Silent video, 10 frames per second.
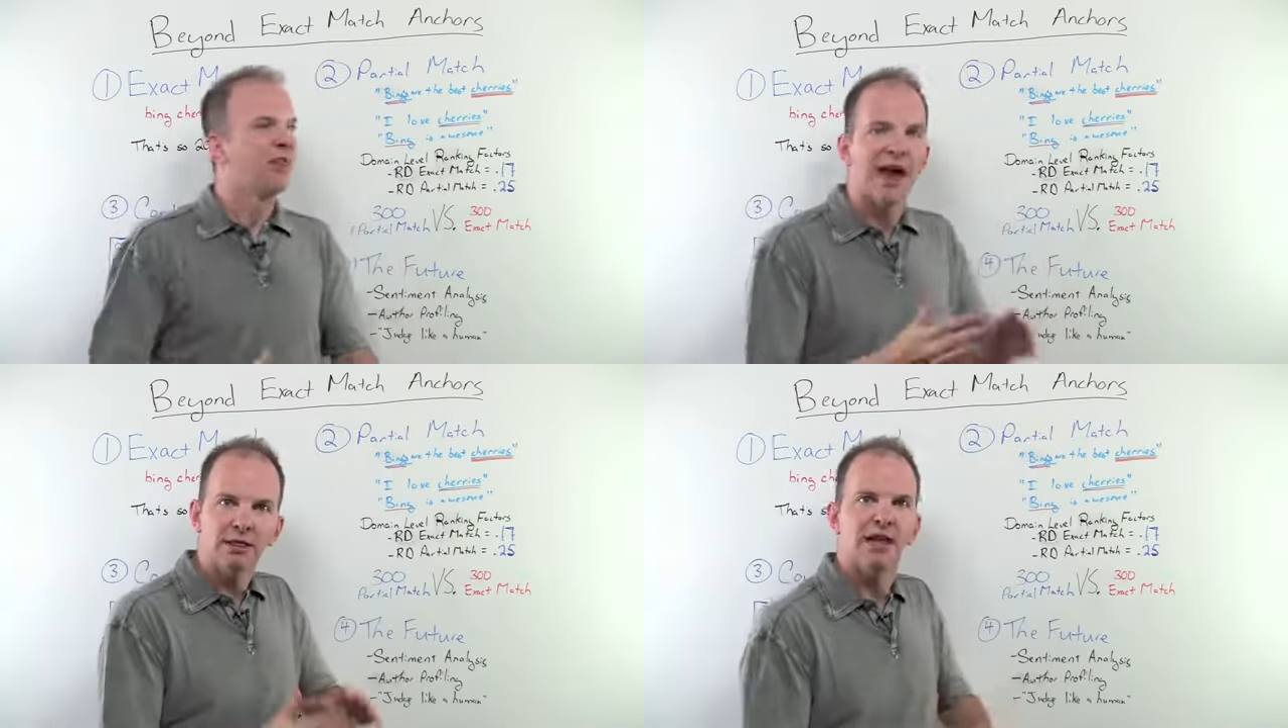
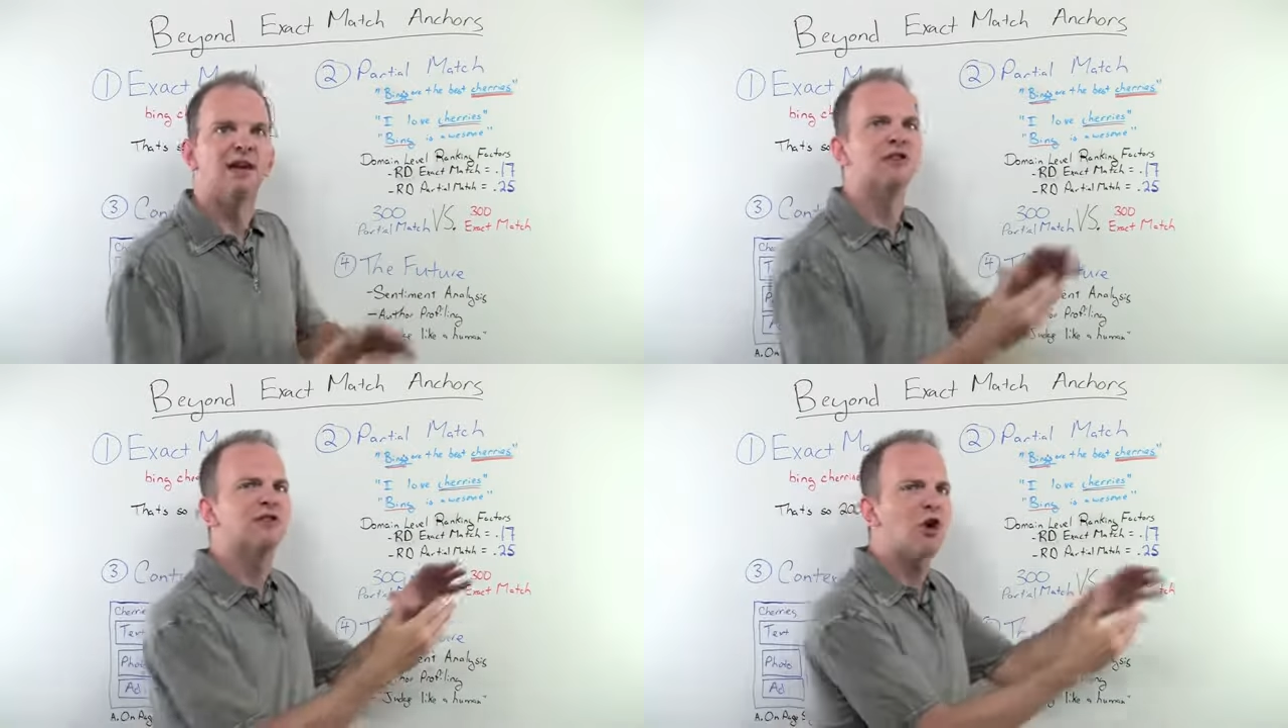That
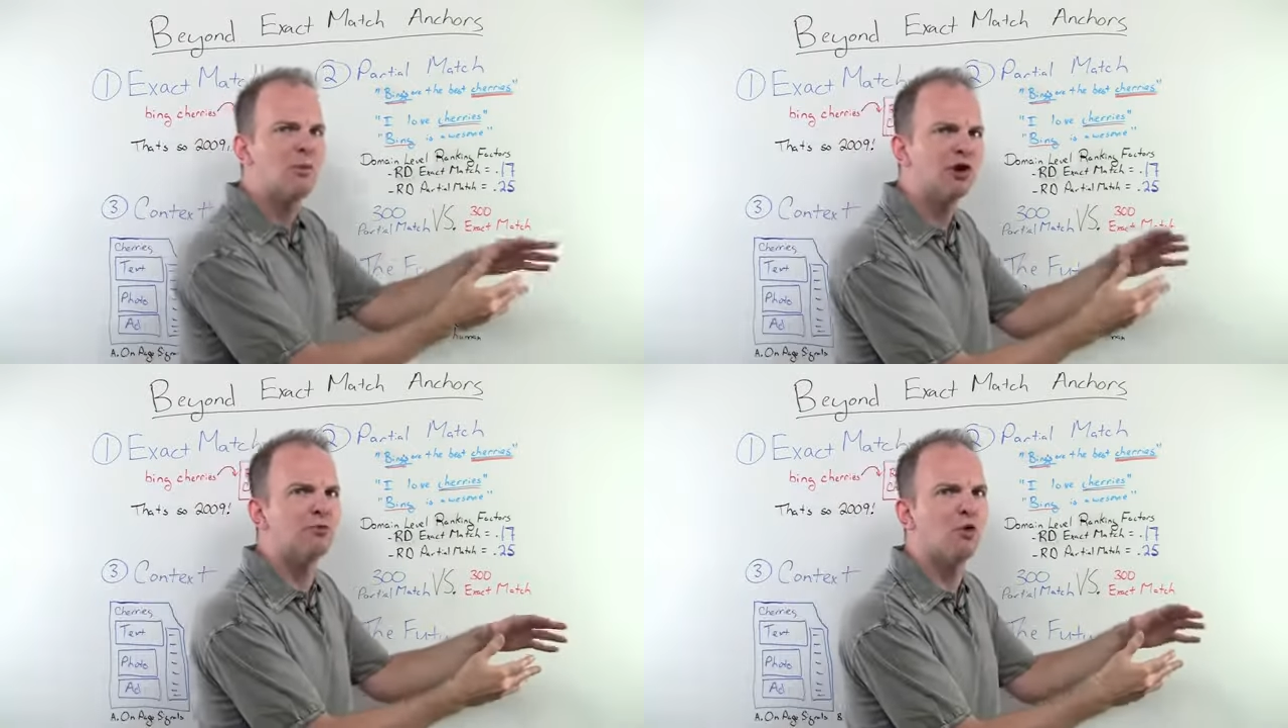link is so
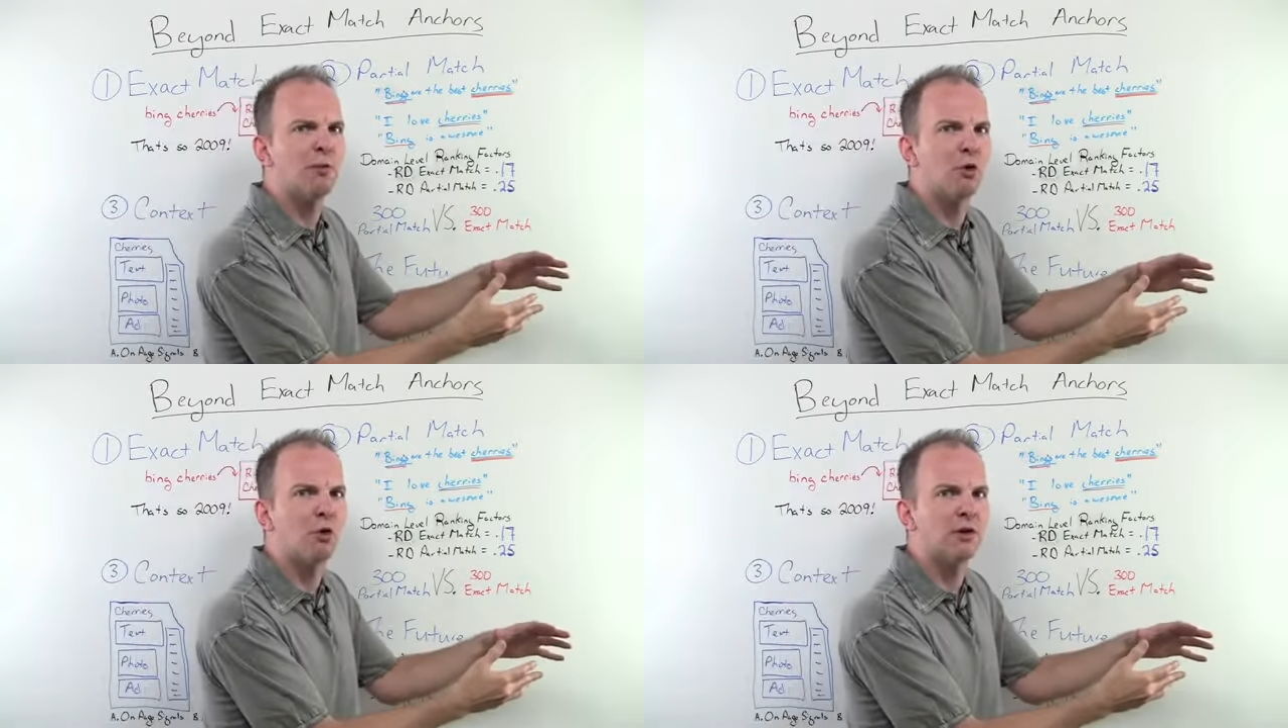much
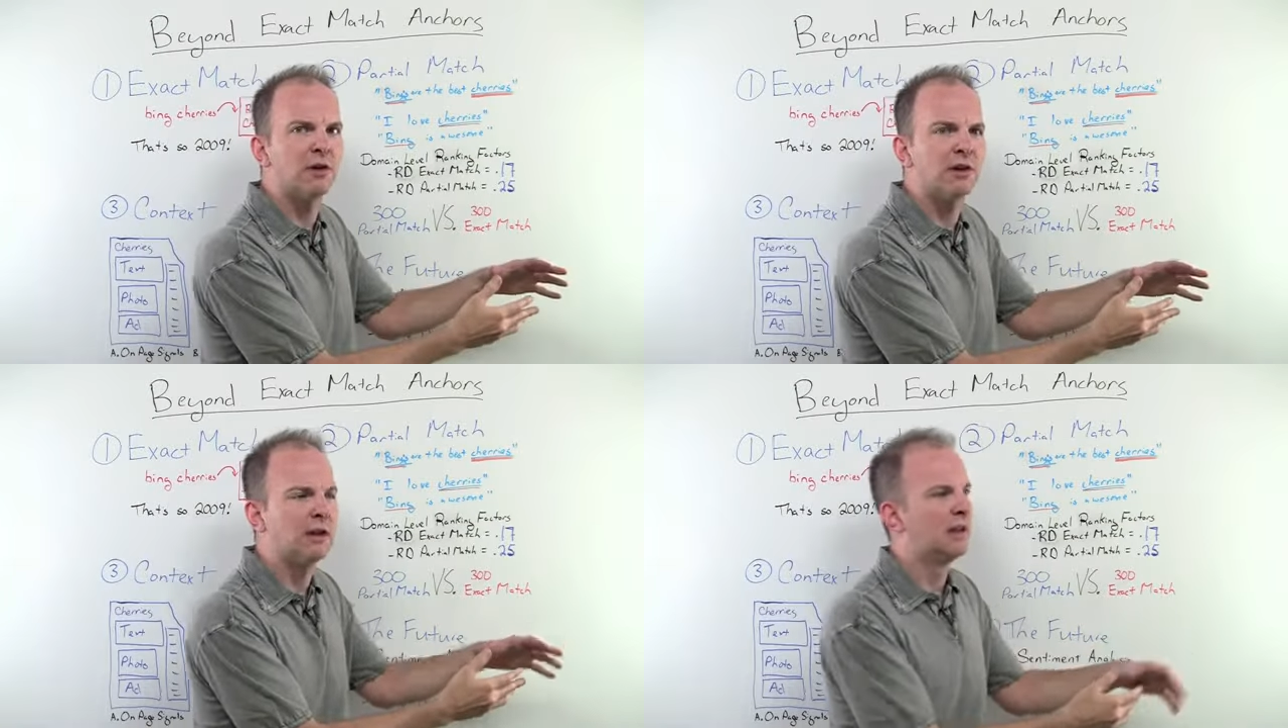more
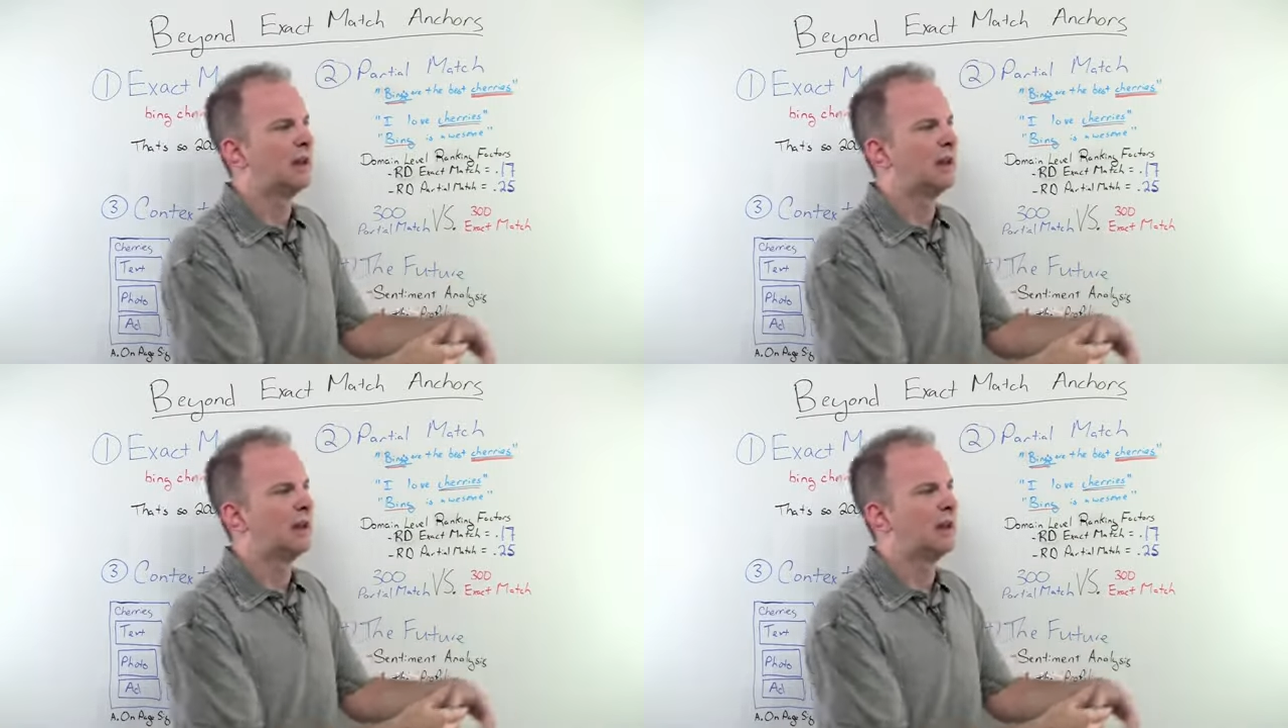important